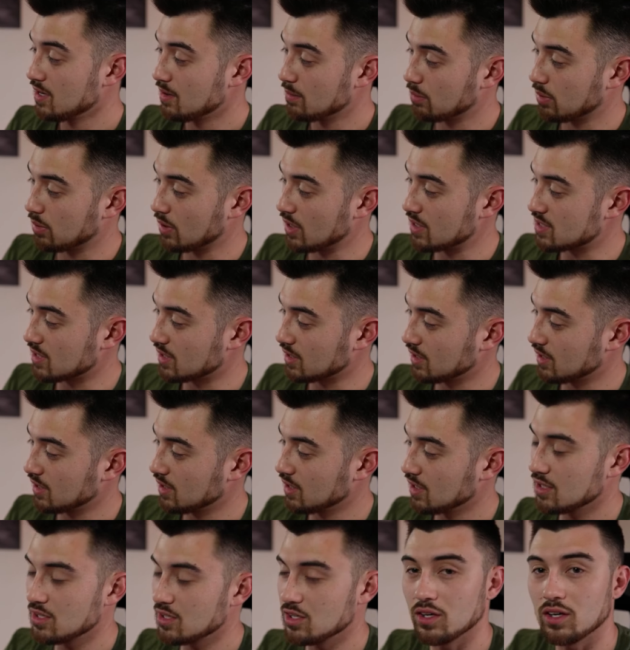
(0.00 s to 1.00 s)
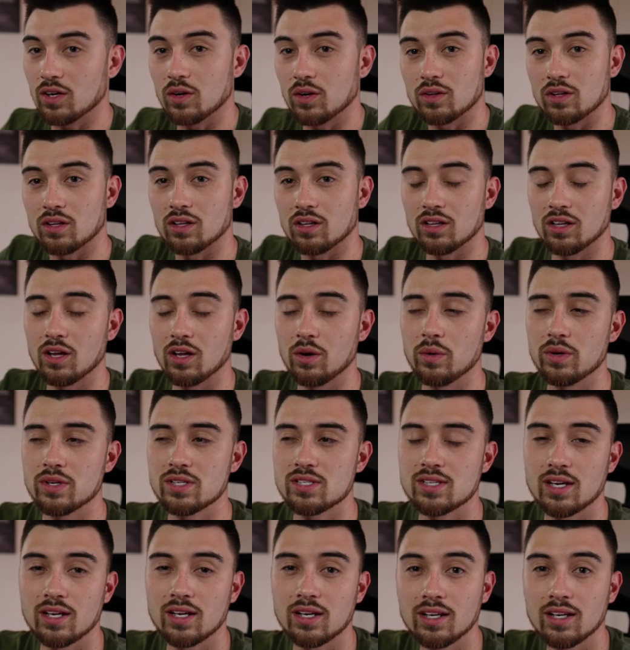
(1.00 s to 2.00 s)
Press it again, you can go to the lowest
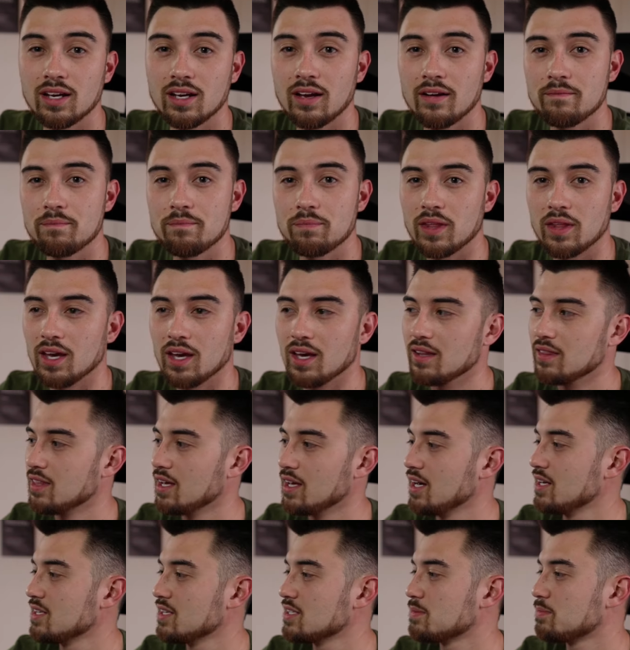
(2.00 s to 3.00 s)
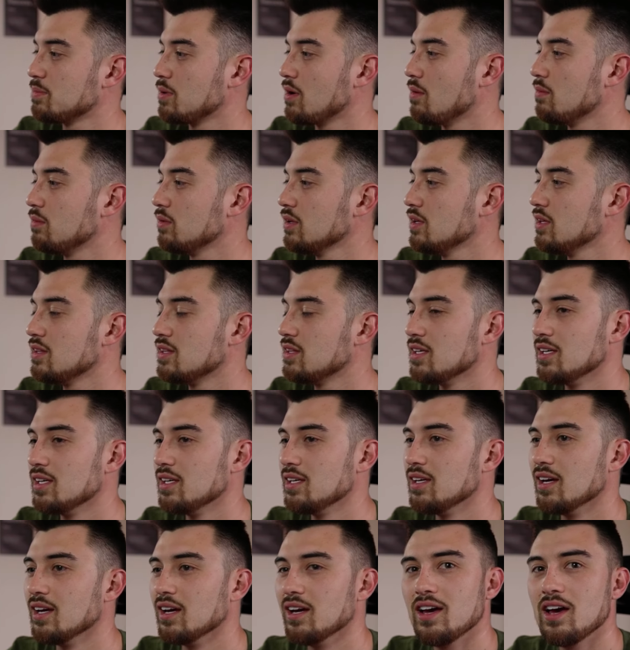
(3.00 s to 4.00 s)
setting, and that is probably the